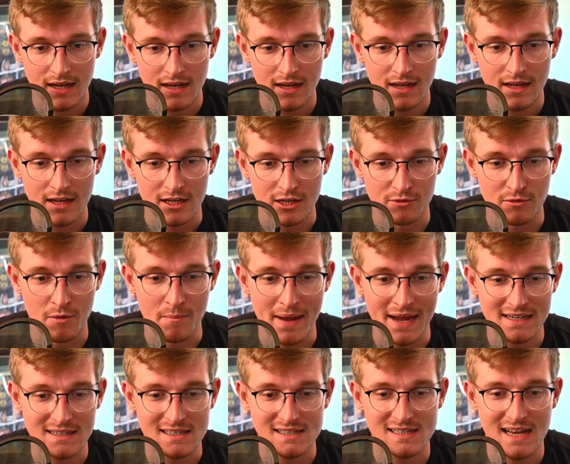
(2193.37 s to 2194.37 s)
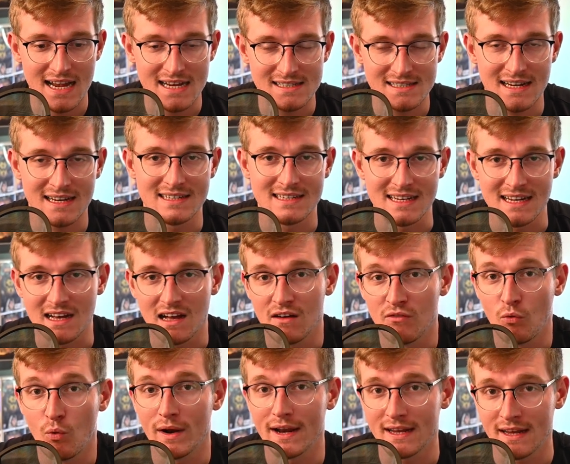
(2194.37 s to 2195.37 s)
Your romanticized idea of
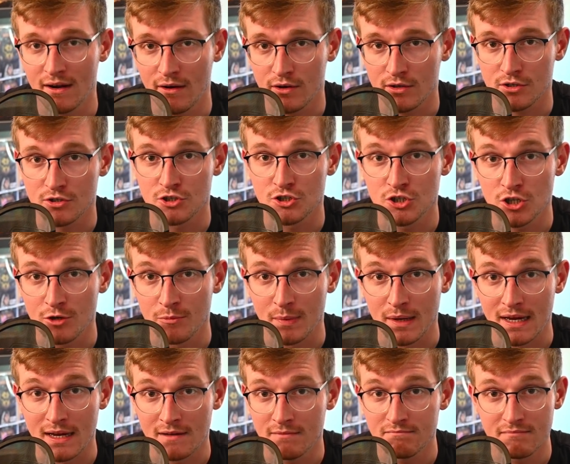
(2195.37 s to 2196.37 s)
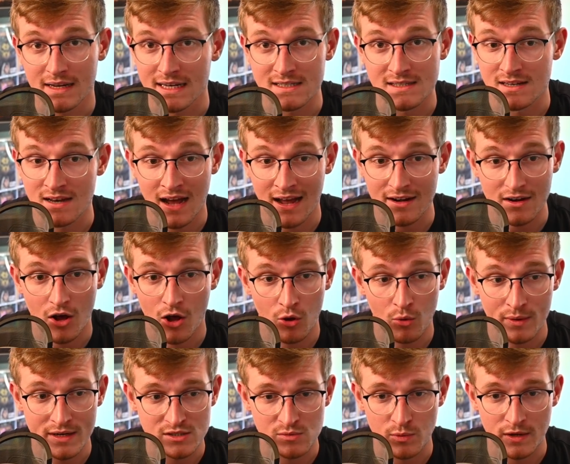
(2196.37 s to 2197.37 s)
what a character should be is not
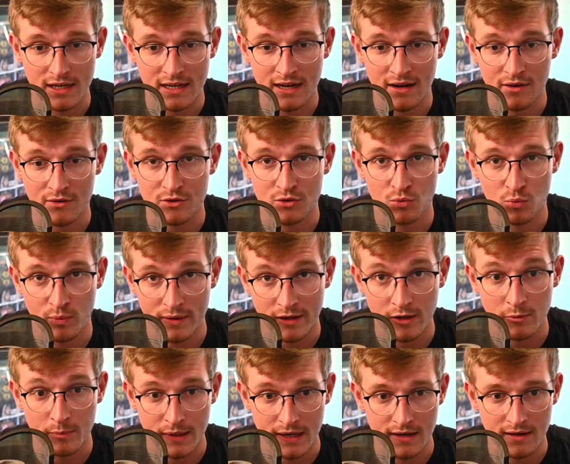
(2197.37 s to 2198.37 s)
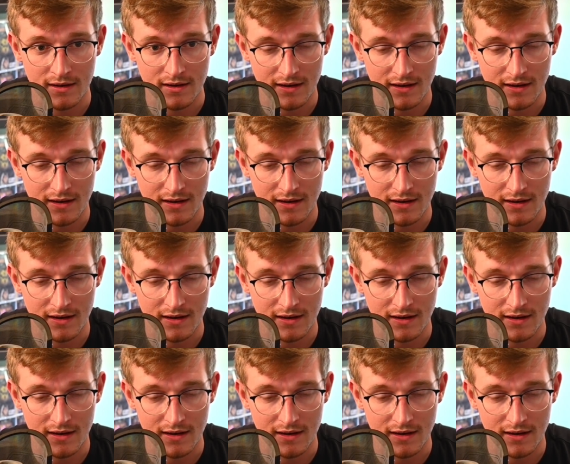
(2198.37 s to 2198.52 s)
always what a character will be.